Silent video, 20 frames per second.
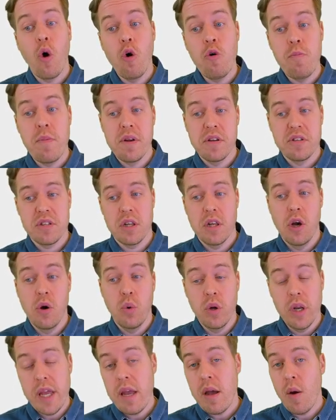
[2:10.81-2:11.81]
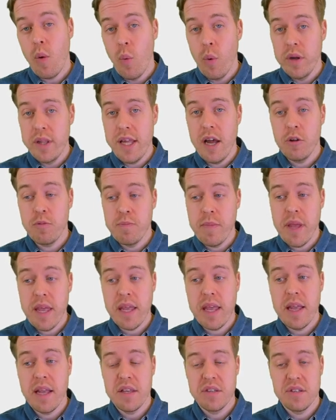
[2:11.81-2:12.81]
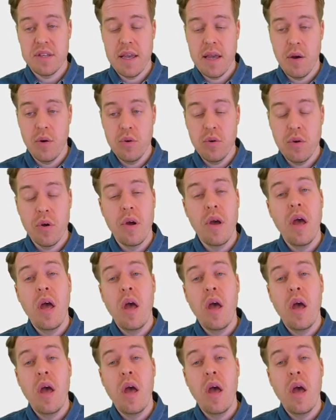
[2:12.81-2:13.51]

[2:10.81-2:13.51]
opened slowly without making a sound,